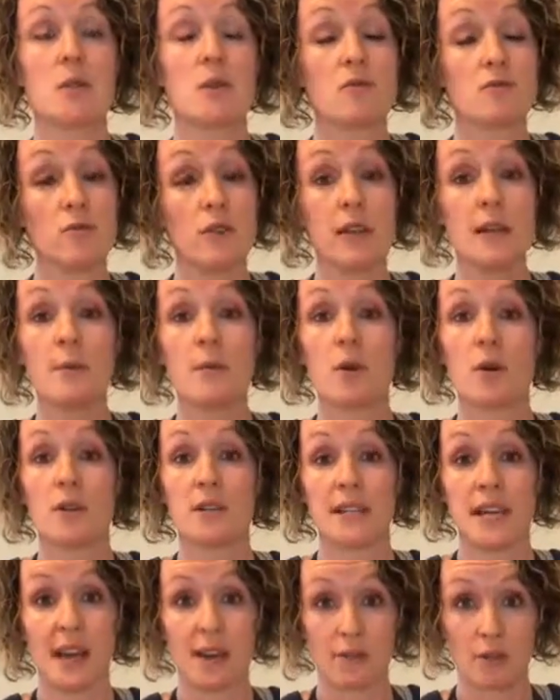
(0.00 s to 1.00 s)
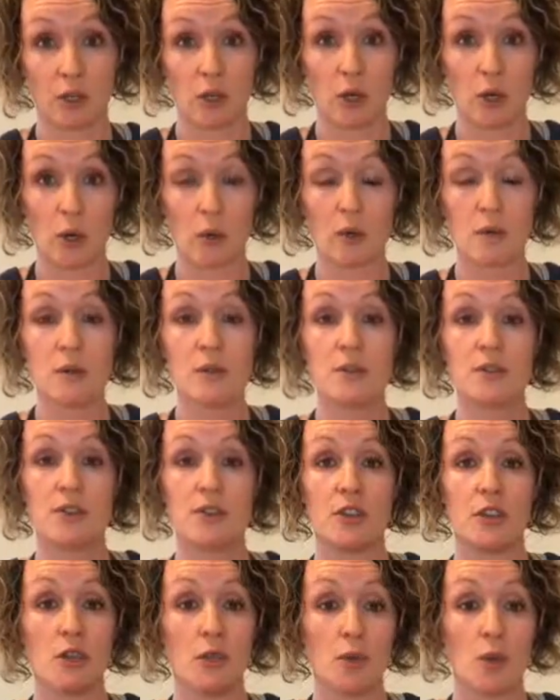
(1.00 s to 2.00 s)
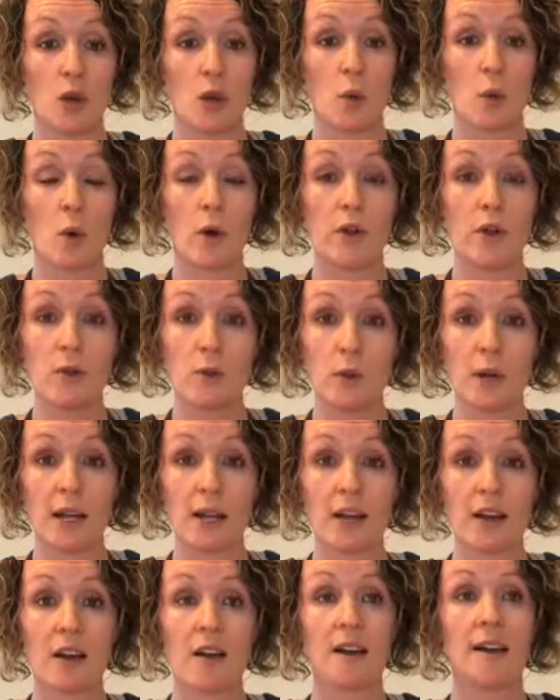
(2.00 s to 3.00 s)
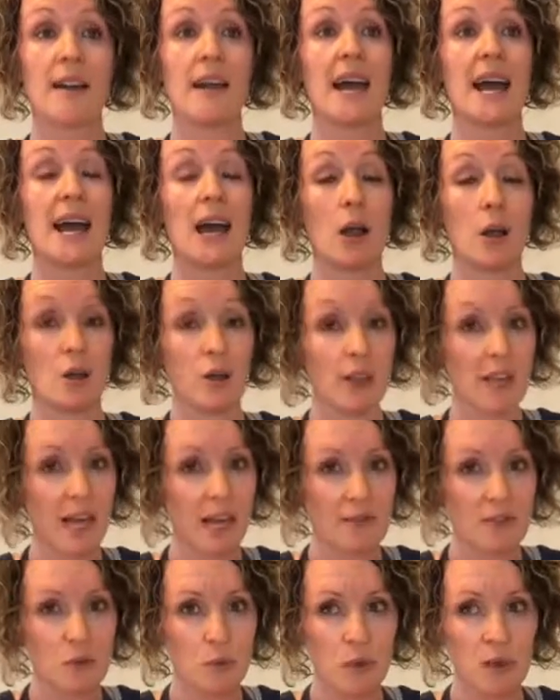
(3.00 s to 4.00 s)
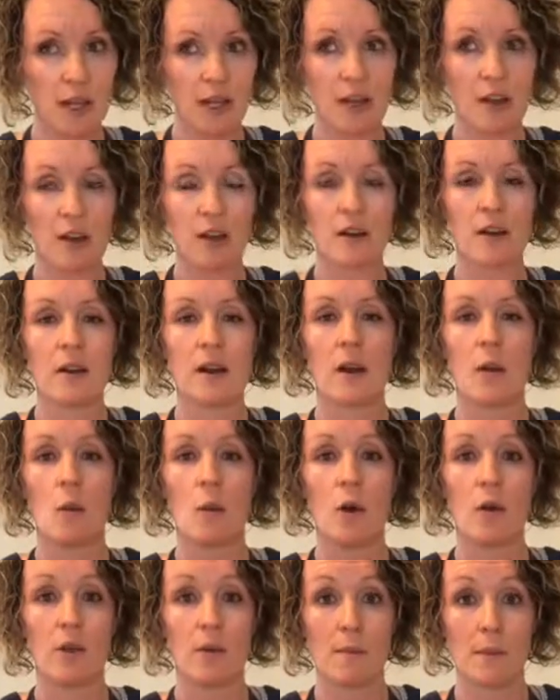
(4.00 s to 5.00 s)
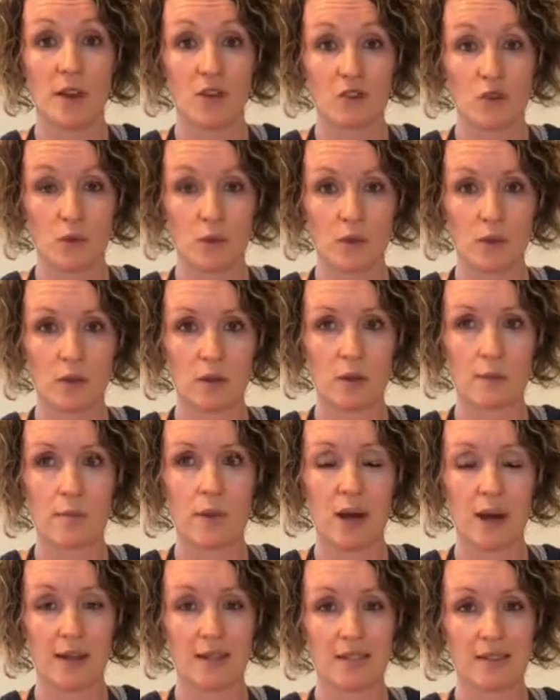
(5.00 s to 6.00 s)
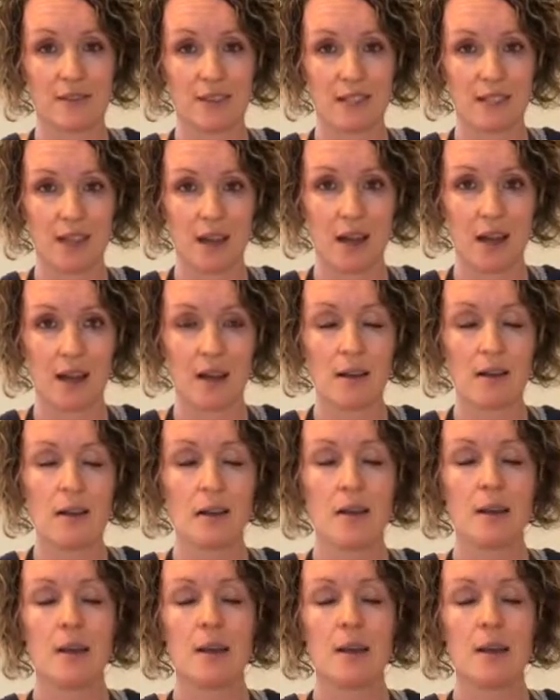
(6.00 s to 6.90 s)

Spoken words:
So it's really important to have the goal so that you know what you're working on, how long you have to work it on, and what the measurable parts of it are.